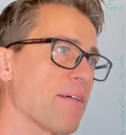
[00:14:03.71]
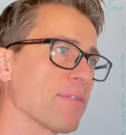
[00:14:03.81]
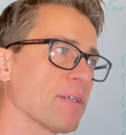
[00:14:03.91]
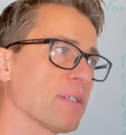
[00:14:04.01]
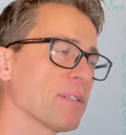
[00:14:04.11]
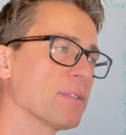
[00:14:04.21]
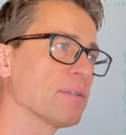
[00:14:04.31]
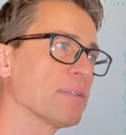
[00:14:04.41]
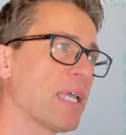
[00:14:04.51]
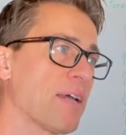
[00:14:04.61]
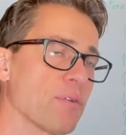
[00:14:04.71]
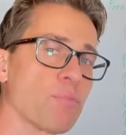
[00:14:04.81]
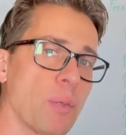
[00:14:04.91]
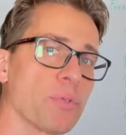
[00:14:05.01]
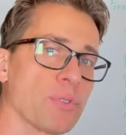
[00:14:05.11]
a they have a
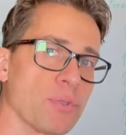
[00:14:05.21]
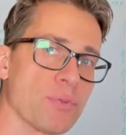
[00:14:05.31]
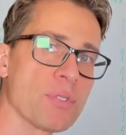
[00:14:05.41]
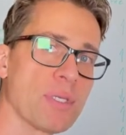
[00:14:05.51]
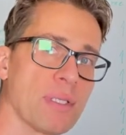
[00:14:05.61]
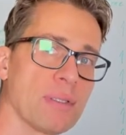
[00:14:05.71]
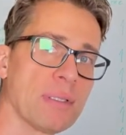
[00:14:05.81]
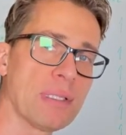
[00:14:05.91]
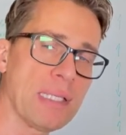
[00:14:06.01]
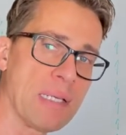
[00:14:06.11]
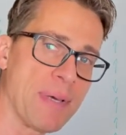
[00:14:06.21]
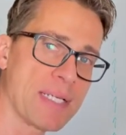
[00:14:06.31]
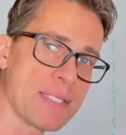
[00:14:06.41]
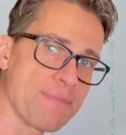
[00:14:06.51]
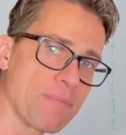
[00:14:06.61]
proper use in in
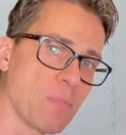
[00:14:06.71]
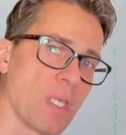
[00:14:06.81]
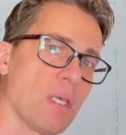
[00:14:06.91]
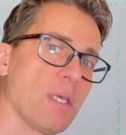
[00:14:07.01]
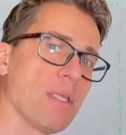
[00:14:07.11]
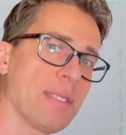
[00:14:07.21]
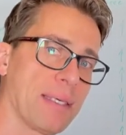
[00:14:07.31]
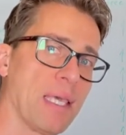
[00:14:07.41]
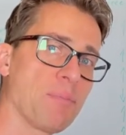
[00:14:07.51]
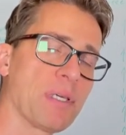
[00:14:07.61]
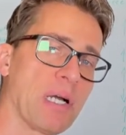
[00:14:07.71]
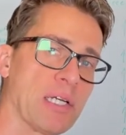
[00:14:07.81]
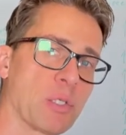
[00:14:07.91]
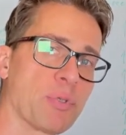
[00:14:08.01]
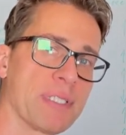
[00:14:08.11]
medicine. They can be
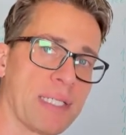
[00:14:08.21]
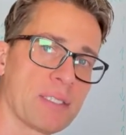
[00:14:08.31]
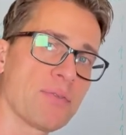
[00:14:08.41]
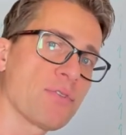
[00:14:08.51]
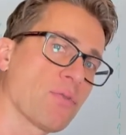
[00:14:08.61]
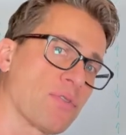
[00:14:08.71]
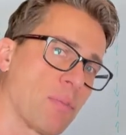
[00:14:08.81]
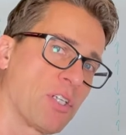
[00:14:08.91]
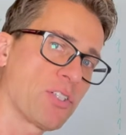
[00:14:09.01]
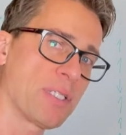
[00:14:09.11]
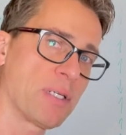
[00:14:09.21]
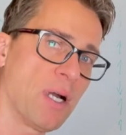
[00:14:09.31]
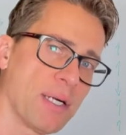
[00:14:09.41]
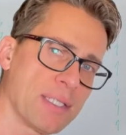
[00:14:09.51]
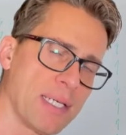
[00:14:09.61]
cardioprotective. So if someone just had a
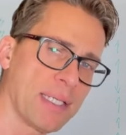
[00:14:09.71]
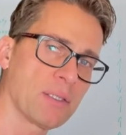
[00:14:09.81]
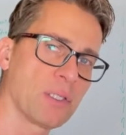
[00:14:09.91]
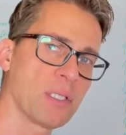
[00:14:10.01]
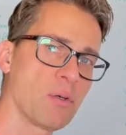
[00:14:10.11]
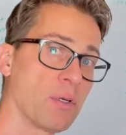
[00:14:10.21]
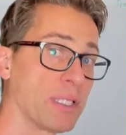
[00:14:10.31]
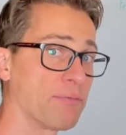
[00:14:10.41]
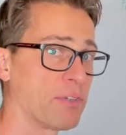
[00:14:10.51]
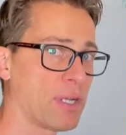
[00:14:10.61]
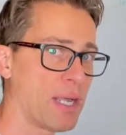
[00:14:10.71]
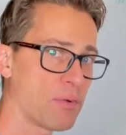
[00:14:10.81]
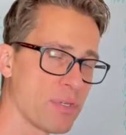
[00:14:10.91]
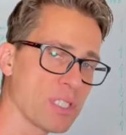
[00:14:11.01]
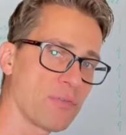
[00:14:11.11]
heart attack, you know, or at very high
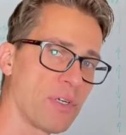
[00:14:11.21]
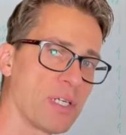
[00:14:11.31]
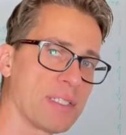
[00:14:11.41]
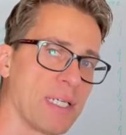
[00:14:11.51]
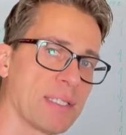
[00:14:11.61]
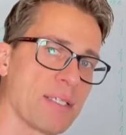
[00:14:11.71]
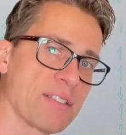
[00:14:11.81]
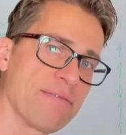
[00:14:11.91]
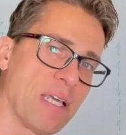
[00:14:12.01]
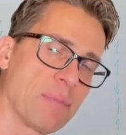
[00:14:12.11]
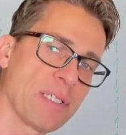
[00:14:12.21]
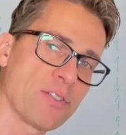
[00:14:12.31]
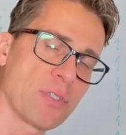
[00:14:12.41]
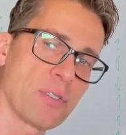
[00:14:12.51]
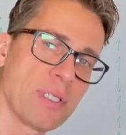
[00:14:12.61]
risk of a heart attack, there's a family
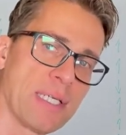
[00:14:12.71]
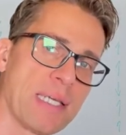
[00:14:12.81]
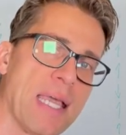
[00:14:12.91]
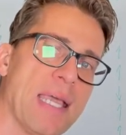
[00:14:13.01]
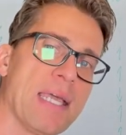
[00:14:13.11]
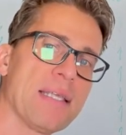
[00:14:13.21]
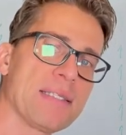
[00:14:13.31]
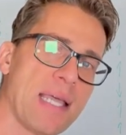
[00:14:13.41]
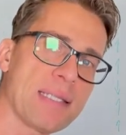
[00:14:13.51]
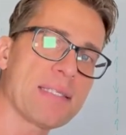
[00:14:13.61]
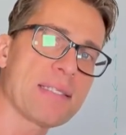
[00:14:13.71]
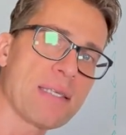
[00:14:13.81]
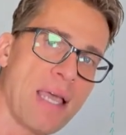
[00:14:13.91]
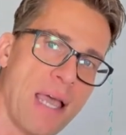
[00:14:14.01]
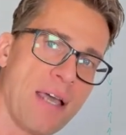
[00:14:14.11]
history and all that. Statins
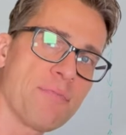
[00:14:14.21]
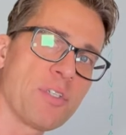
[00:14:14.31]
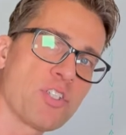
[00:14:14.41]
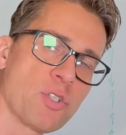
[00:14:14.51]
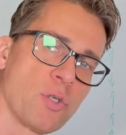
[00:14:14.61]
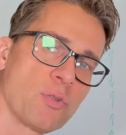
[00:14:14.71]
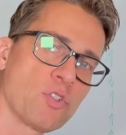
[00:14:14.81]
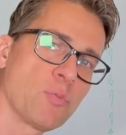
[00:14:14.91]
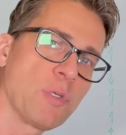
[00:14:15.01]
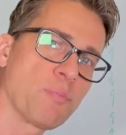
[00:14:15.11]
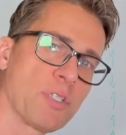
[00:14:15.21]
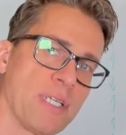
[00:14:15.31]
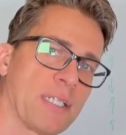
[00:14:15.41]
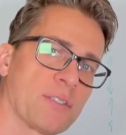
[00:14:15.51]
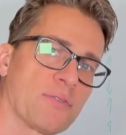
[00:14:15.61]
have been shown to be
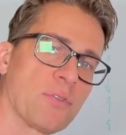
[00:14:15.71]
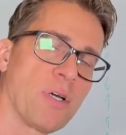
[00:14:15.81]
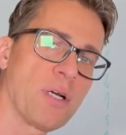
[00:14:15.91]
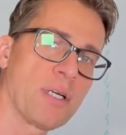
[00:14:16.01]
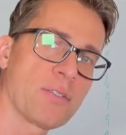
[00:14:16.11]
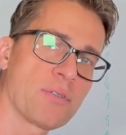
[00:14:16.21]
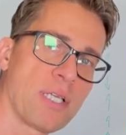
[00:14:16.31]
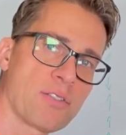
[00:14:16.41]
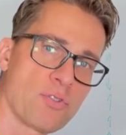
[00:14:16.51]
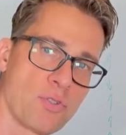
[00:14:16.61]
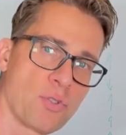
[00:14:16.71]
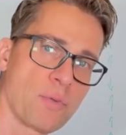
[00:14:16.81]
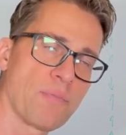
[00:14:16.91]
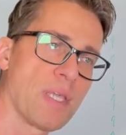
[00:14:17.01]
protective to the heart, so that's true.